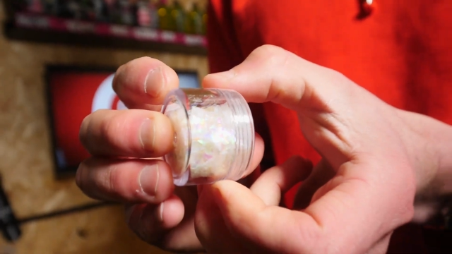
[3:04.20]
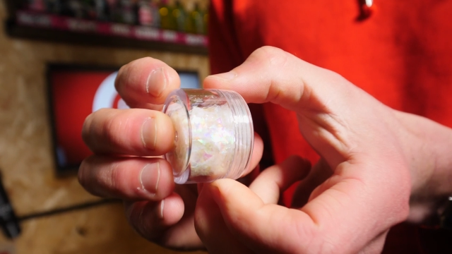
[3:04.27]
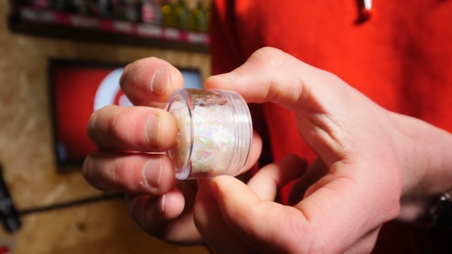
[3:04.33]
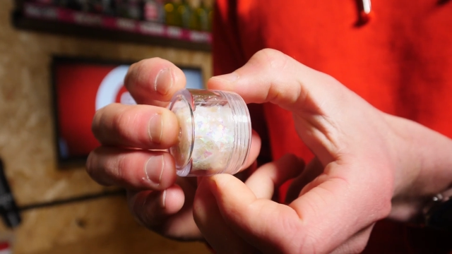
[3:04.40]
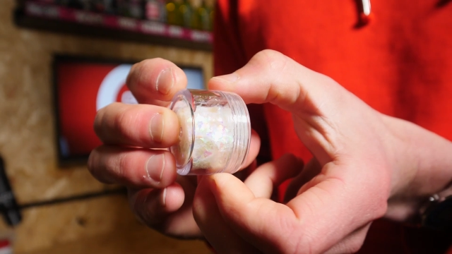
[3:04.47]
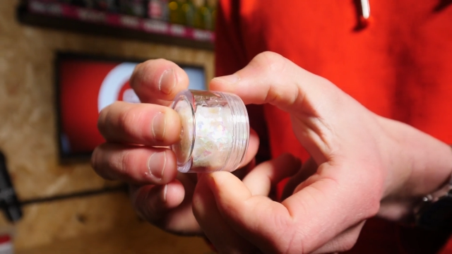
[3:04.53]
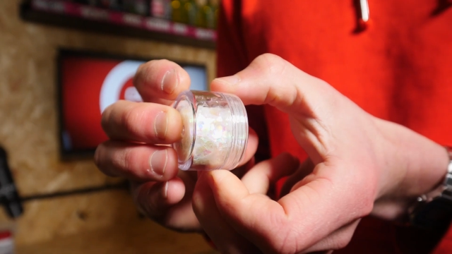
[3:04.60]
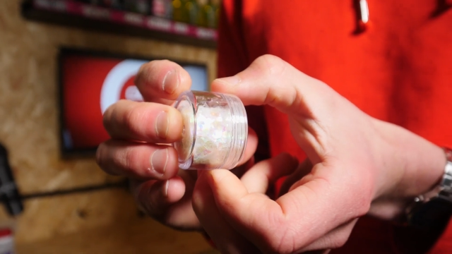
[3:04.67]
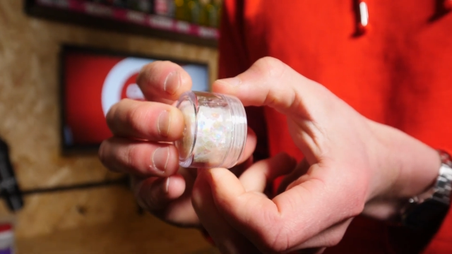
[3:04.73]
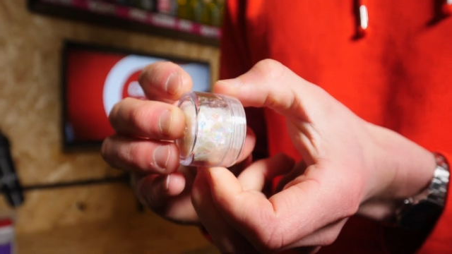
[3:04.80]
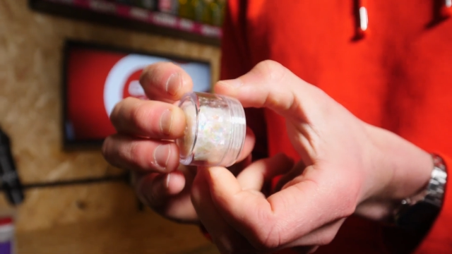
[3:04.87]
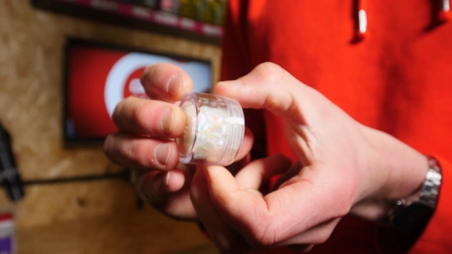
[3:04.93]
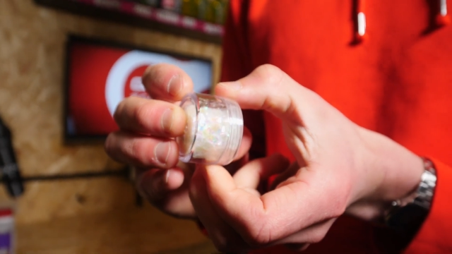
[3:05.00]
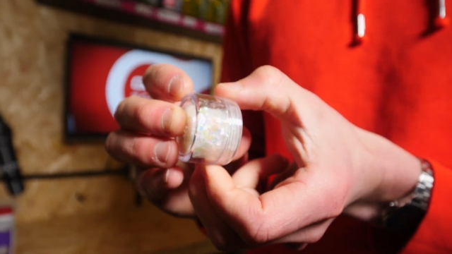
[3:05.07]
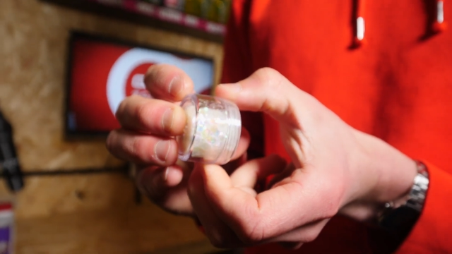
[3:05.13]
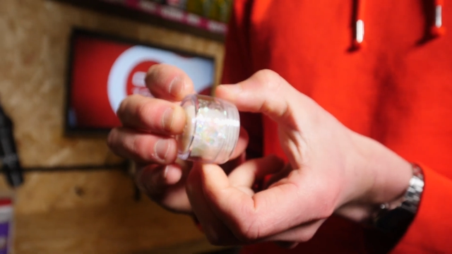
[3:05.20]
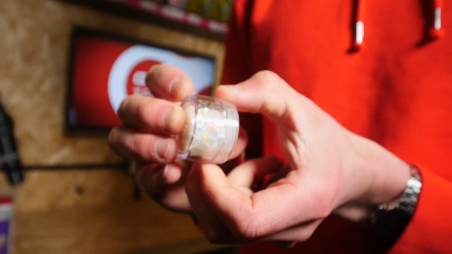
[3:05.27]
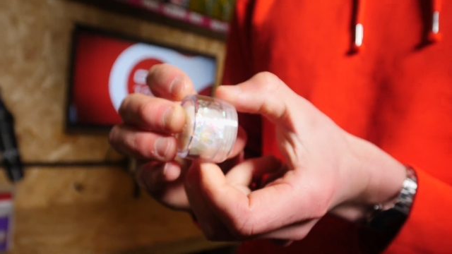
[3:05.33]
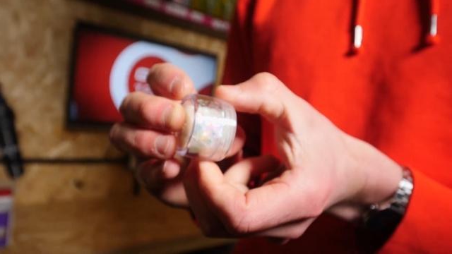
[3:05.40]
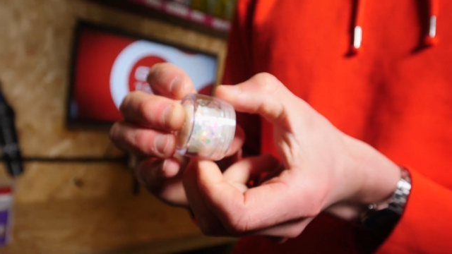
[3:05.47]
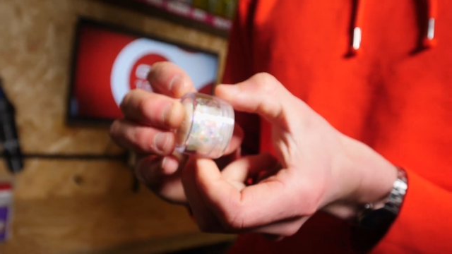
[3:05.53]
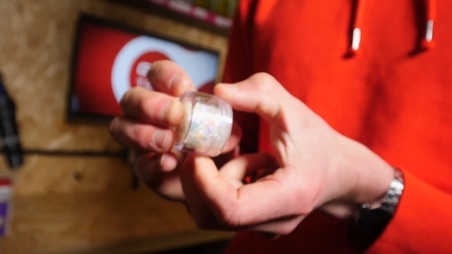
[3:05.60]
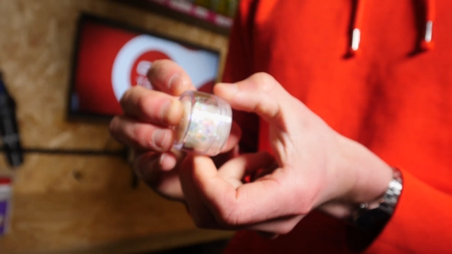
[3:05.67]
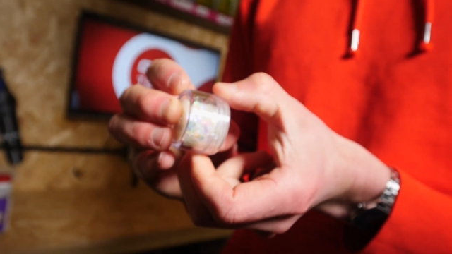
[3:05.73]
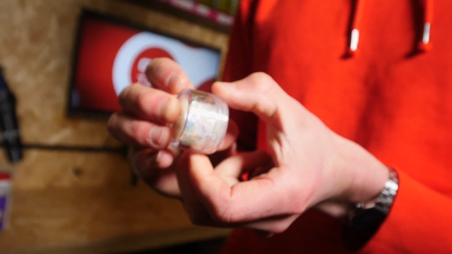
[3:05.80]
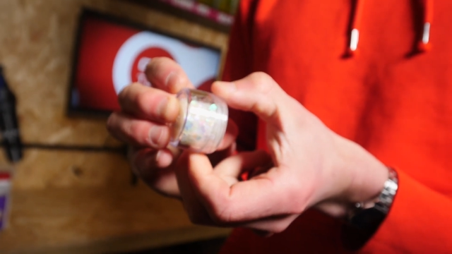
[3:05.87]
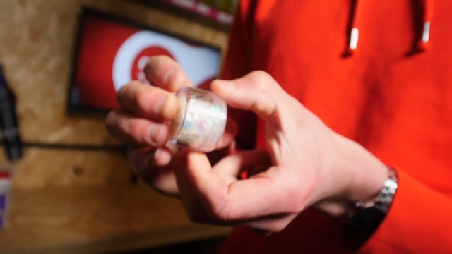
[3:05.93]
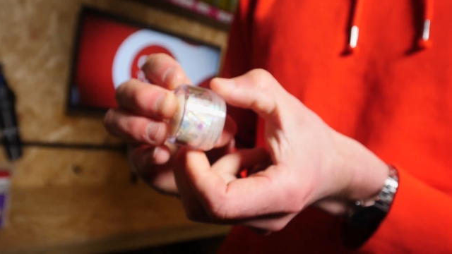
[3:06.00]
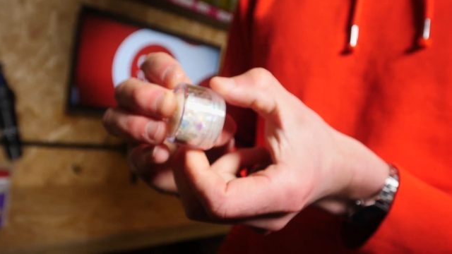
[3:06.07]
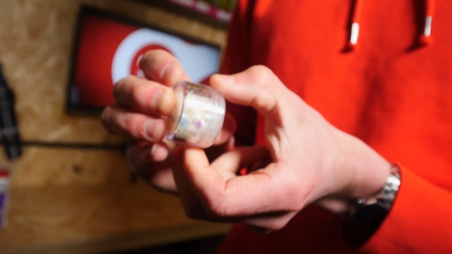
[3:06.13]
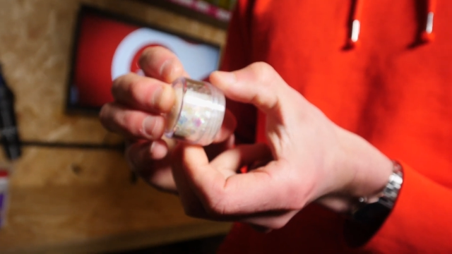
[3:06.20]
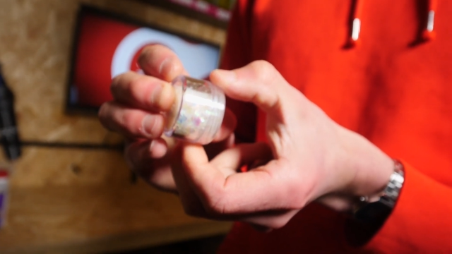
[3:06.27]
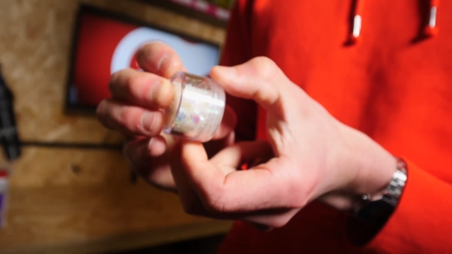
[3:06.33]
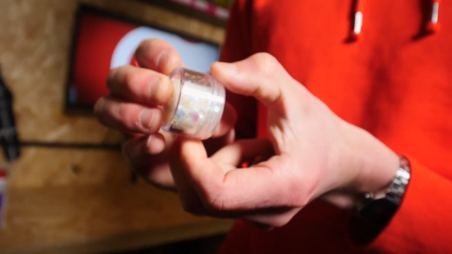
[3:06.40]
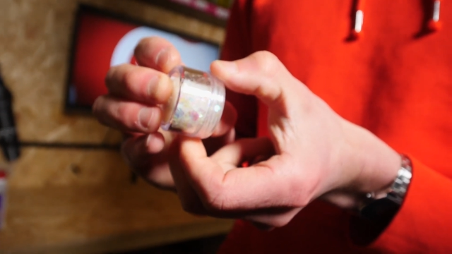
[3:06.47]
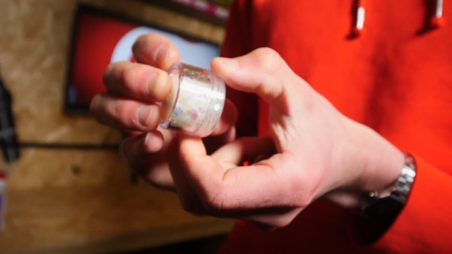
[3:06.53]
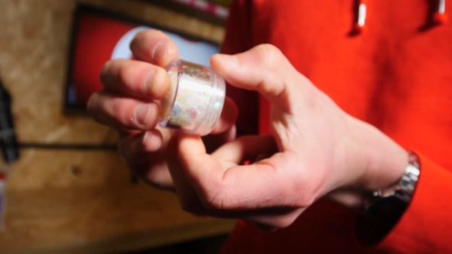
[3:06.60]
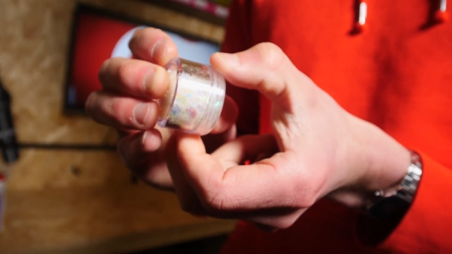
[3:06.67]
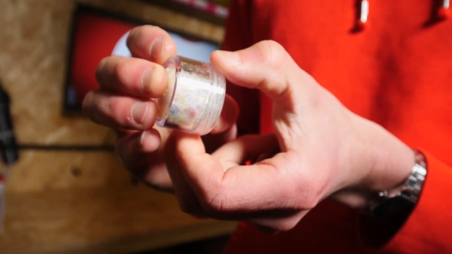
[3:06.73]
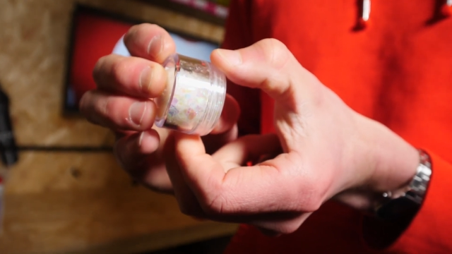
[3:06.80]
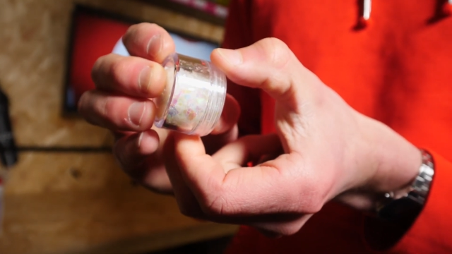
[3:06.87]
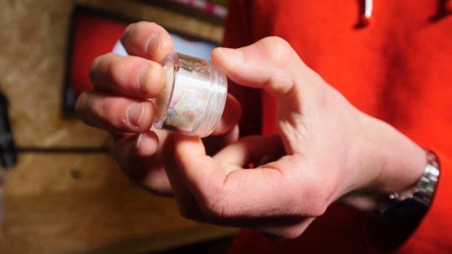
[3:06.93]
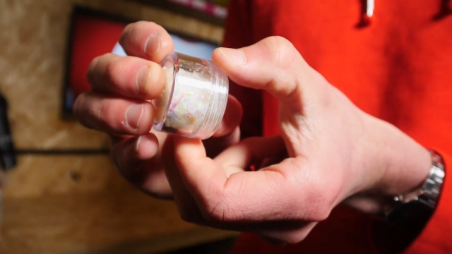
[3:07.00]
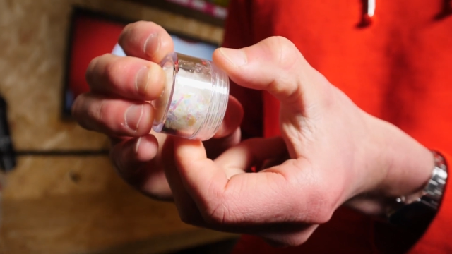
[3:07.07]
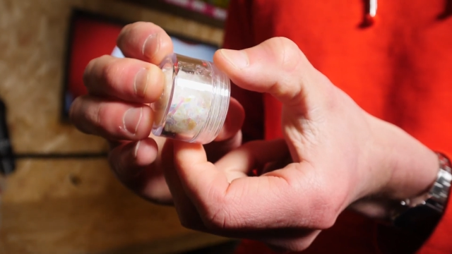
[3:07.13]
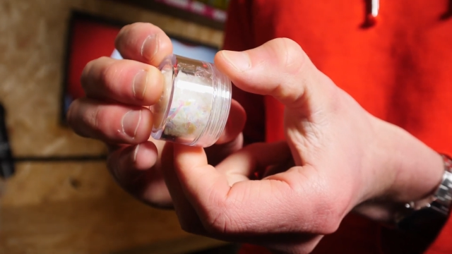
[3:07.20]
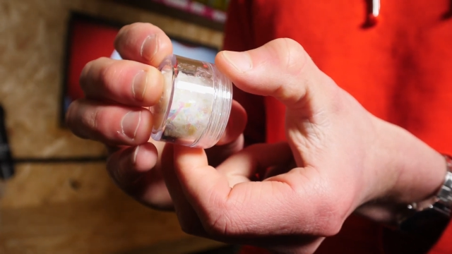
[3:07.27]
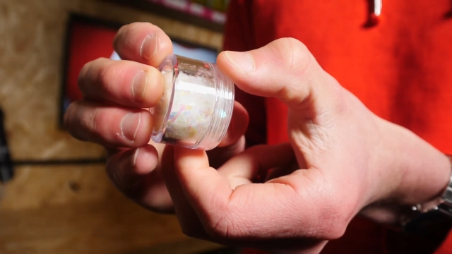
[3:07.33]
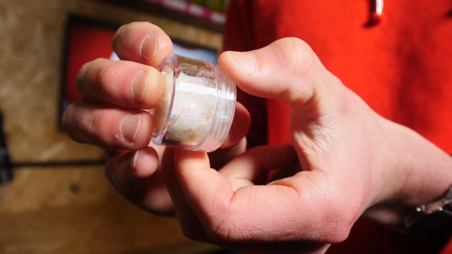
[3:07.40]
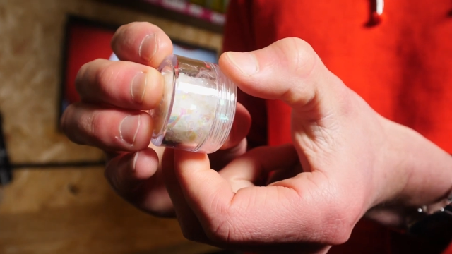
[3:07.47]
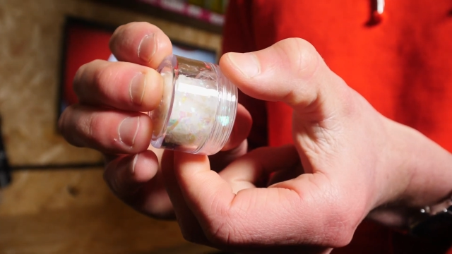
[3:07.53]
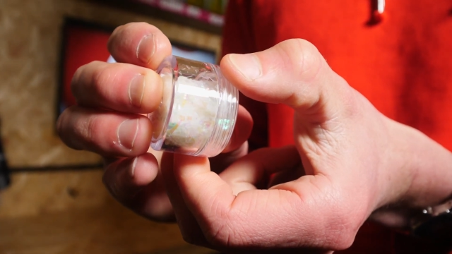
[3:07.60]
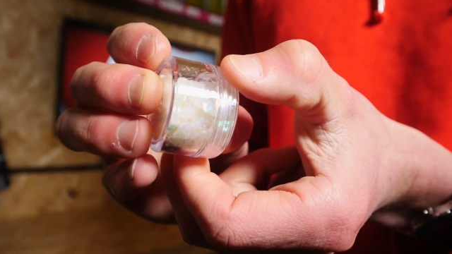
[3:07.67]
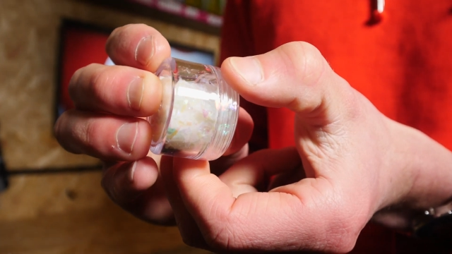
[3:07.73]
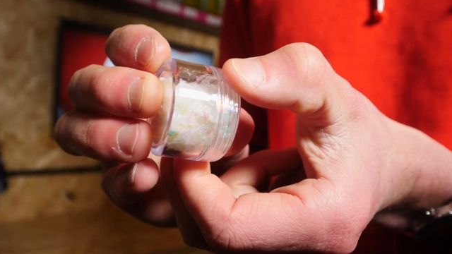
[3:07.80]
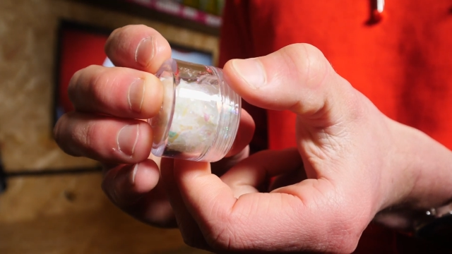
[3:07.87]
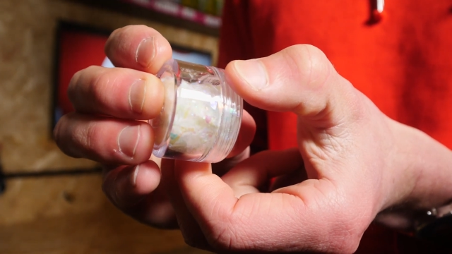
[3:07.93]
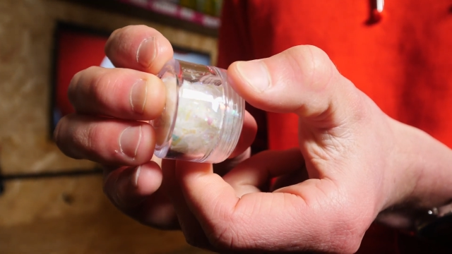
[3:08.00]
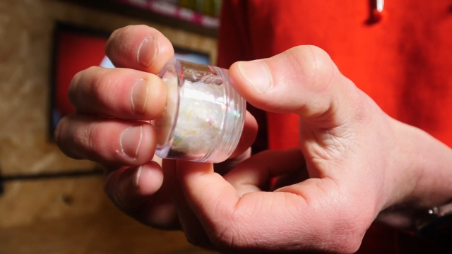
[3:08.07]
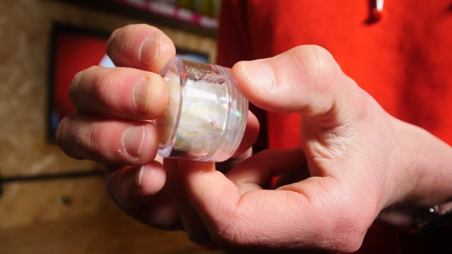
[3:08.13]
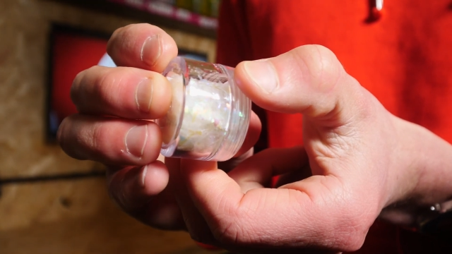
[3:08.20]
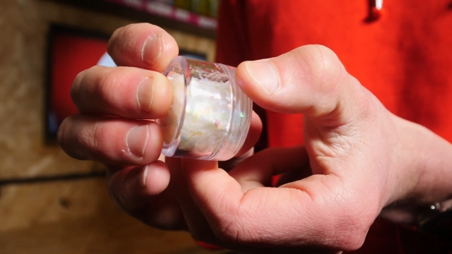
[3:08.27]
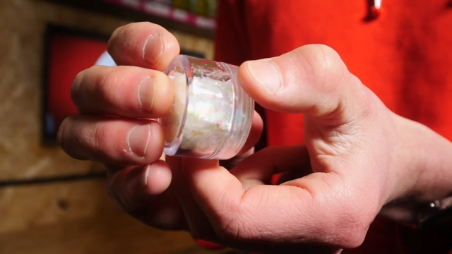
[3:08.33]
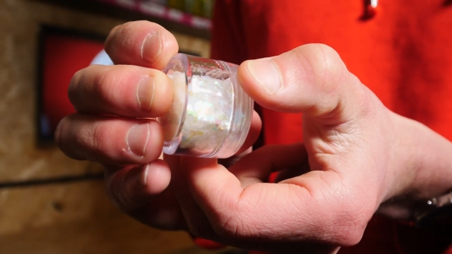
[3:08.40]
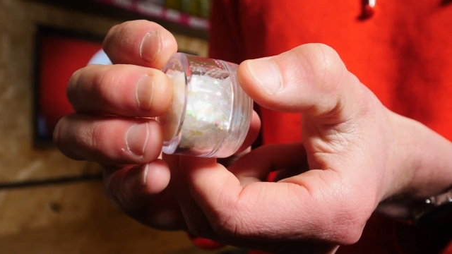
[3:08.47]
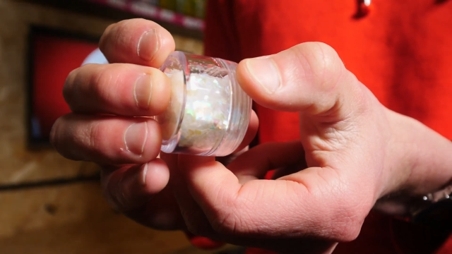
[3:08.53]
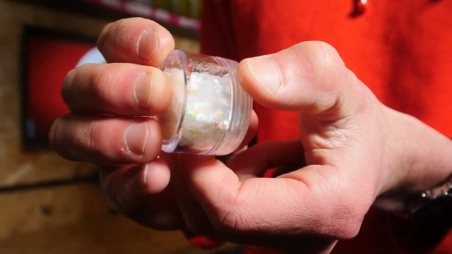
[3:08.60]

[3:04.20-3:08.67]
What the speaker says: [unreadable: no face in view]